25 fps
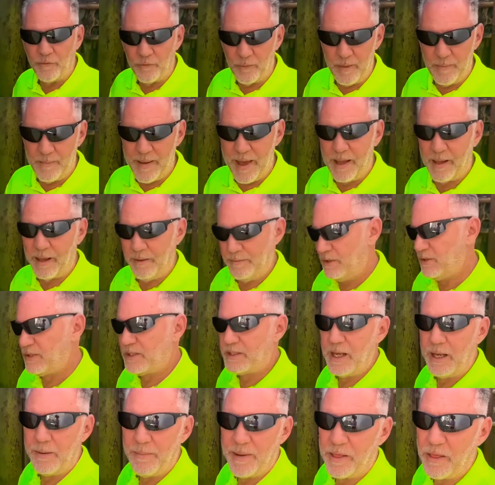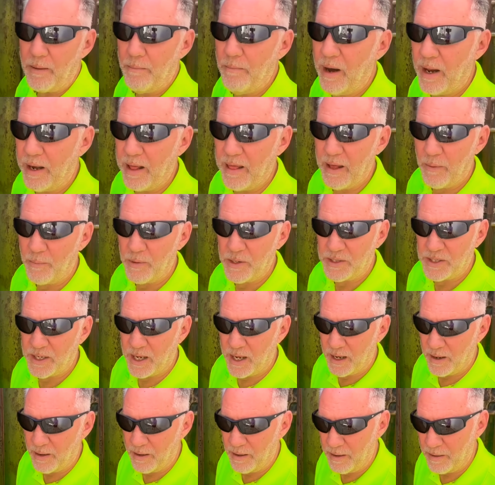from the bank. And you just think about the money that was
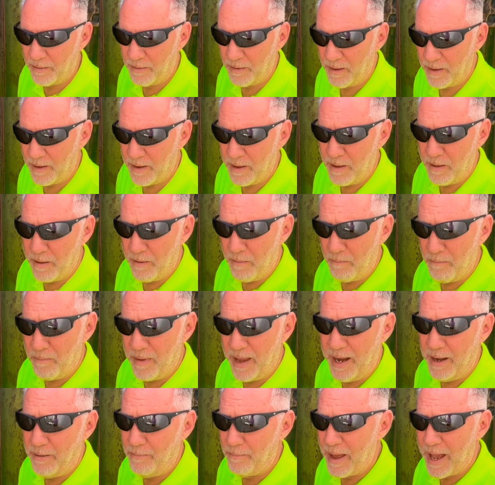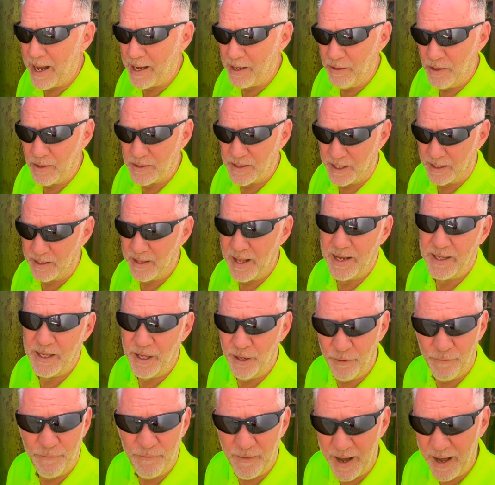uh, made back in those like
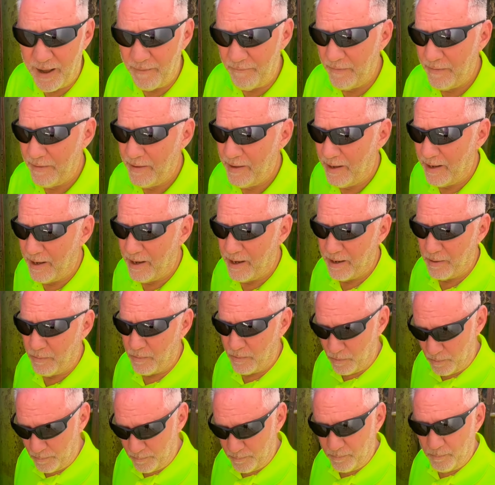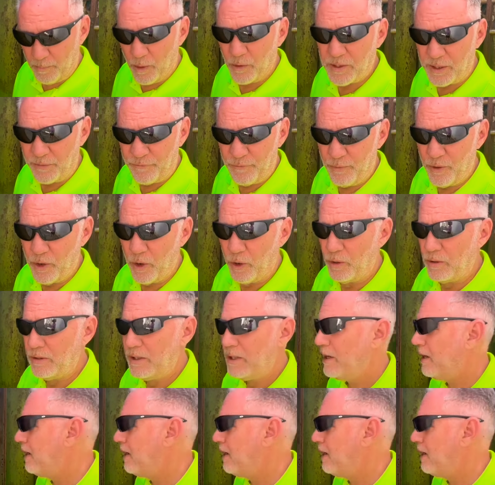1905, uh, mostly from gold.